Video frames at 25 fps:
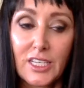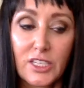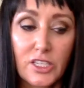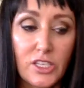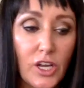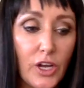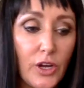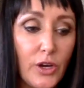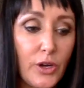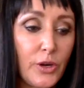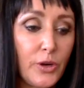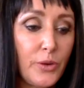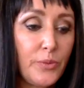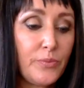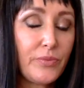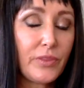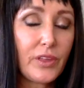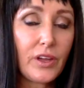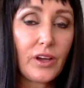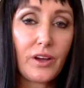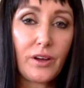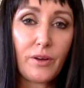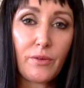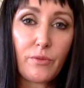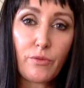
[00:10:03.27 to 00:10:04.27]
So
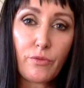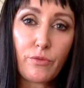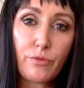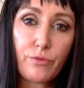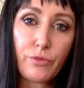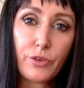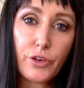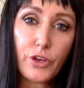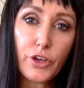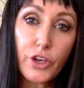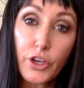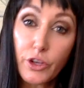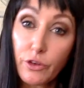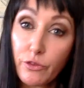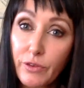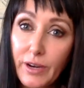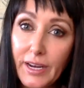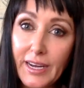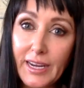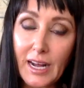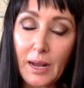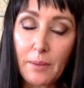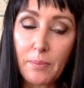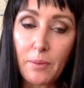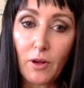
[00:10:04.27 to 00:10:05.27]
you can
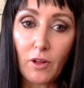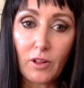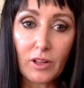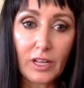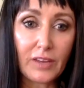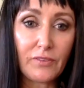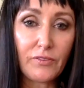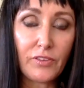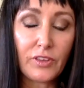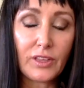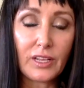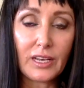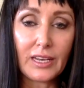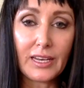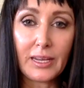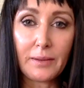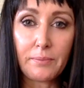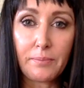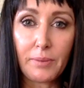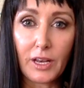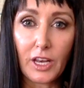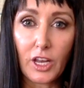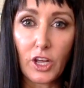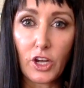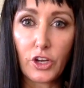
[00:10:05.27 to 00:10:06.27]
read up. I'll give you the link
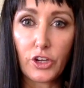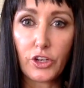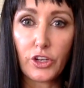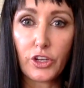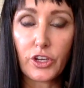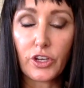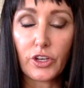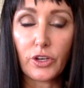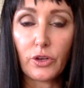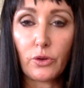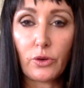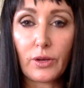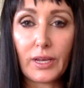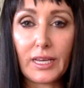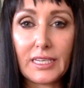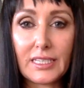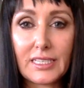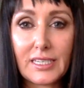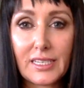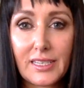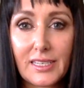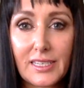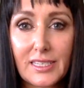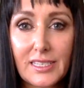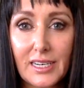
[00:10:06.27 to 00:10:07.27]
below. You can look
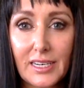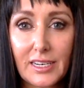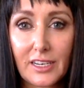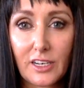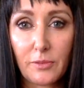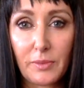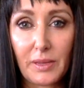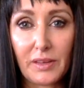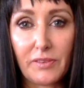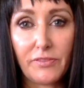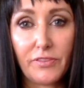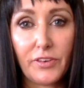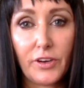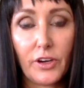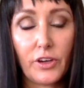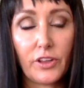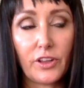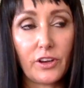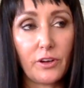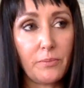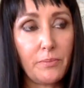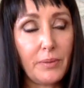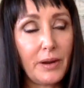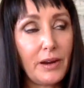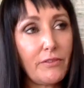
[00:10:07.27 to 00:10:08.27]
into this a little bit
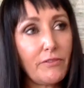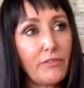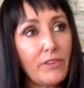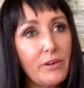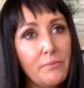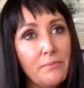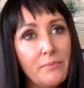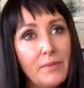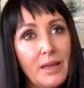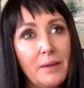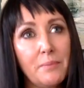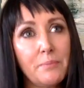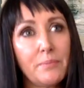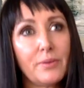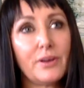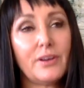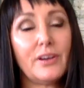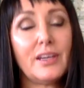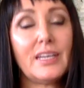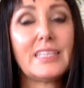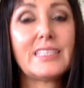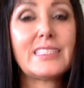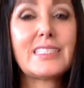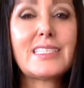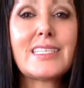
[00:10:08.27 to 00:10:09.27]
further. But remember,
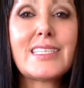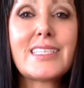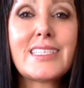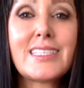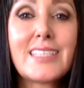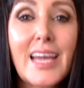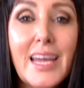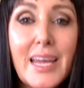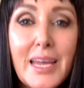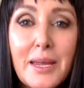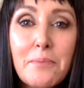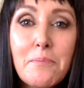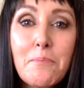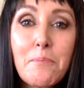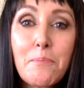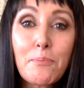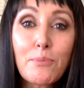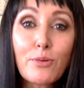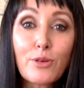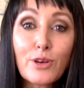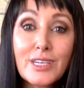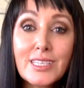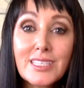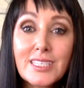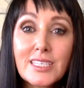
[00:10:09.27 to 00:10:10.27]
it's the same
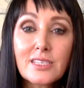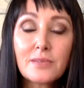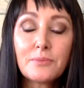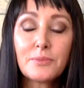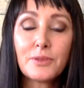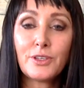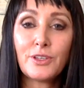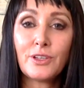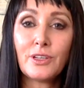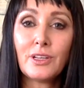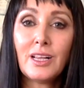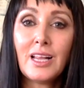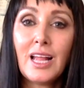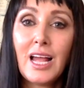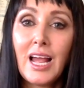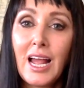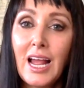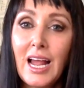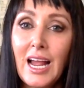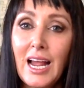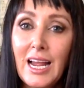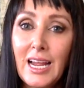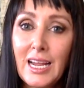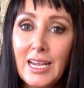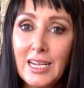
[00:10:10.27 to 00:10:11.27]
principle
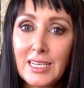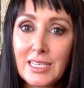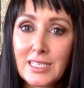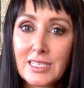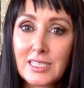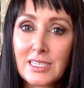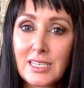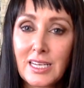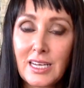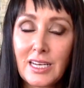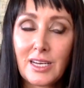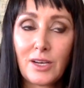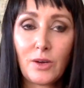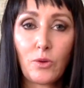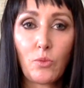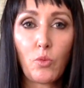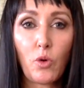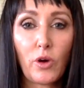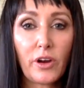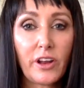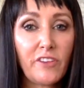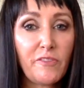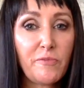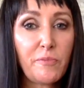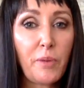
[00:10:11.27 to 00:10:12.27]
as
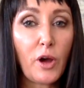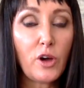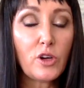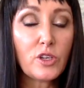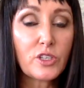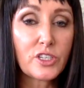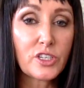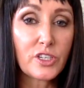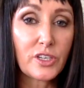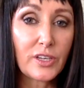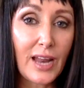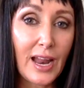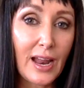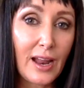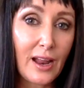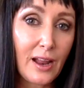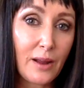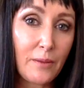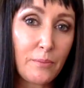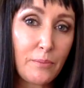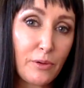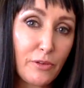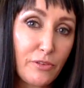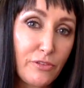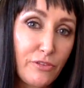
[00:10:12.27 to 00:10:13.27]
what I've posted
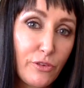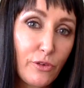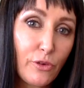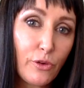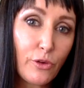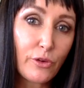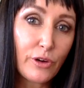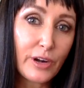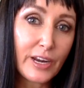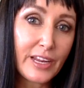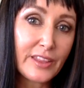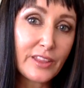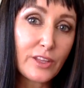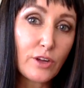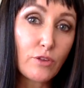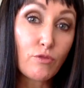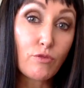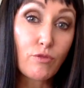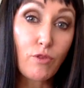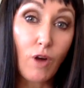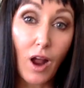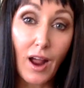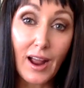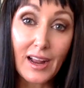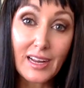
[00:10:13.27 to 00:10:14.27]
before in the
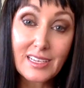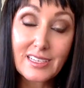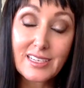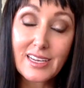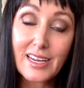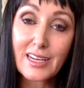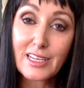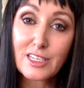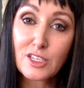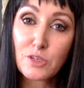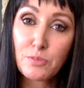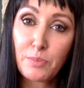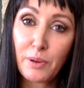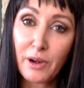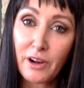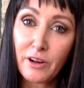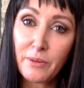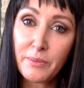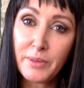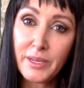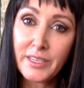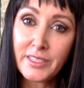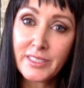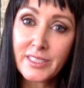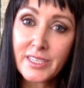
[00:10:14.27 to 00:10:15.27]
rice
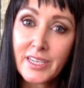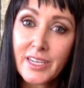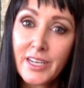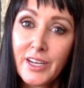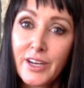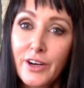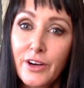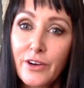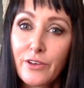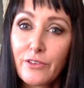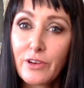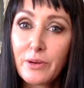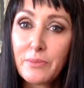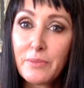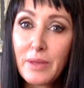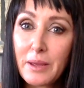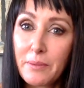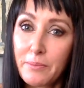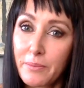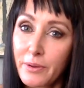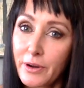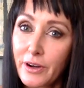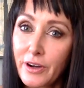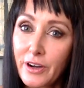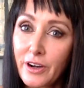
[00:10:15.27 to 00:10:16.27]
experiment.
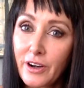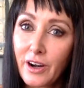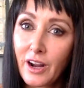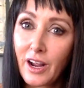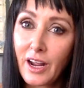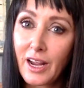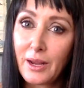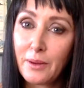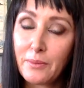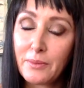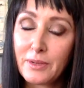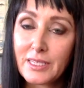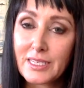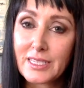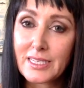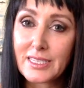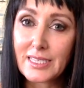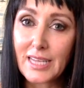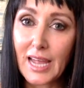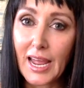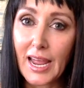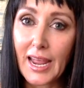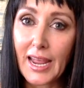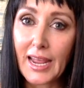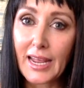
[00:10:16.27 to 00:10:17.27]
Remember, I was
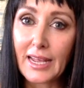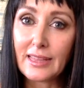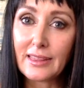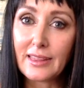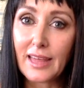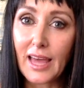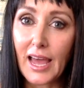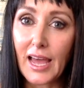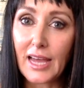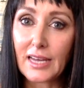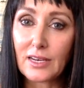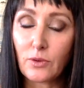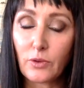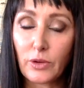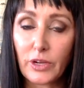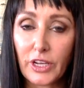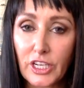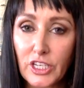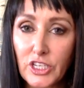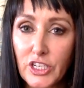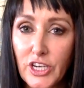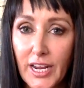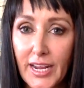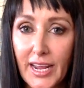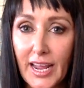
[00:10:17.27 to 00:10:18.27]
saying that, or you
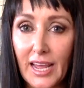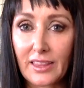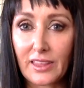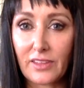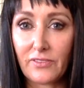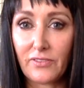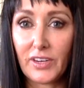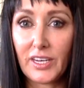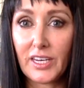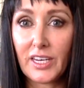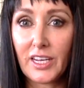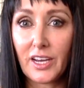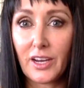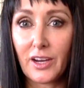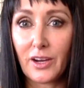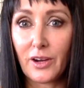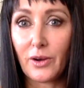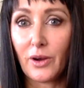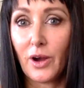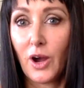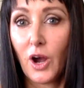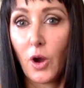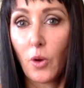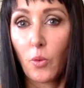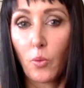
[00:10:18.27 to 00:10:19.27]
can check out the video,
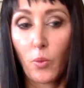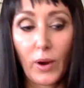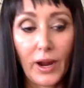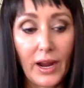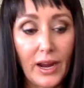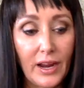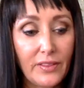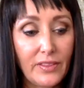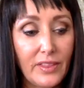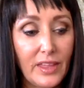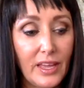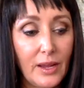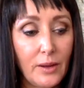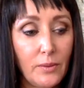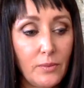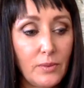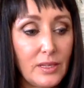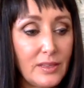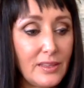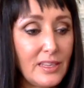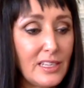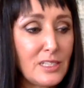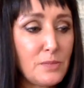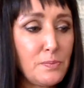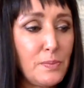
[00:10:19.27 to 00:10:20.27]
where
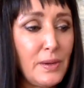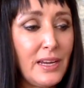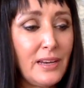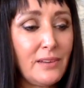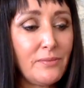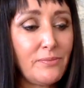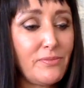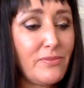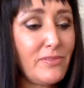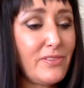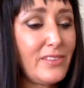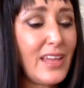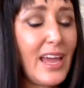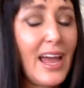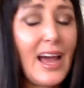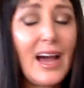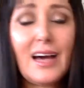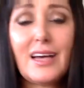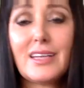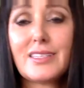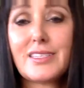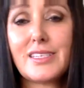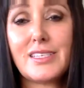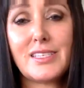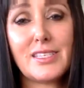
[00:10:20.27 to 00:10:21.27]
there's been
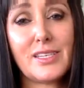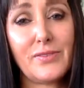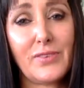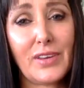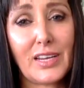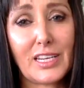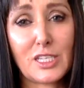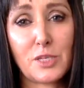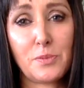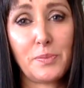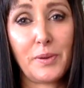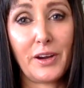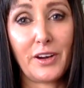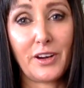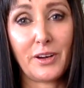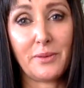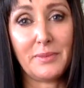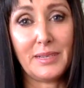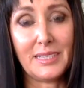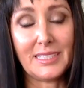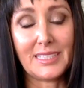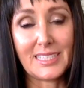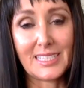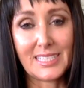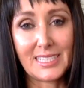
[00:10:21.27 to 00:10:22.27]
thousands of
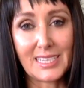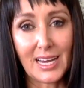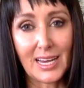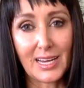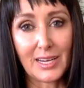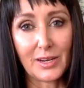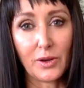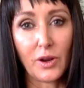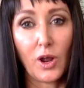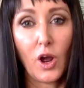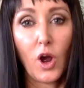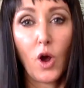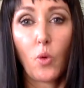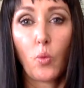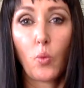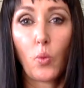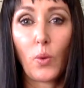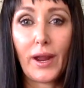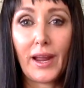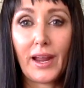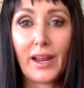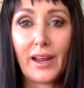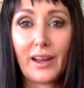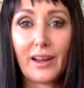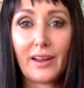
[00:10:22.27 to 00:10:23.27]
experiments done
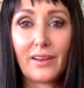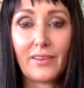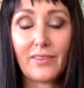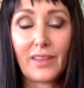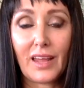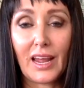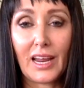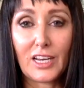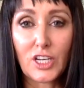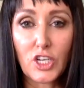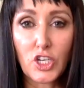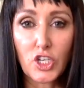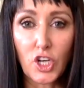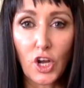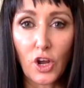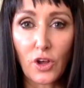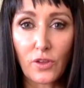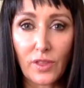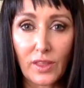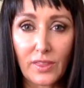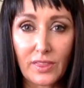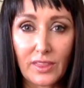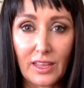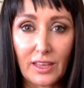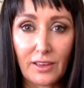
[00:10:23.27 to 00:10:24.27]
where they show
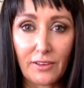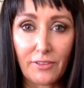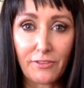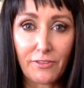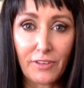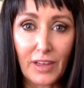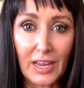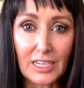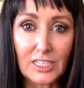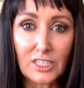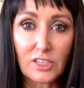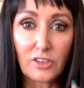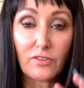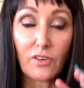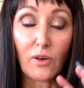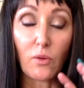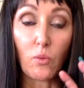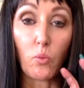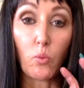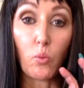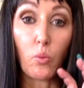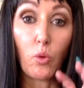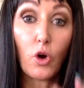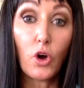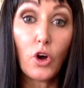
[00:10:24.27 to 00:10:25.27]
that the effect of a
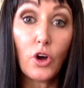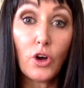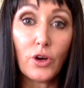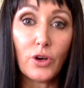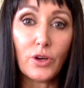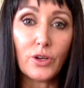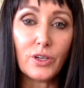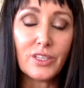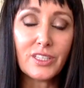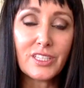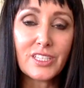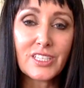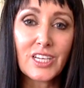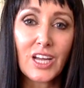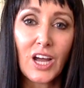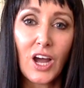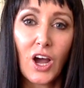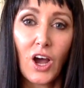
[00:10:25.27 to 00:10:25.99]
word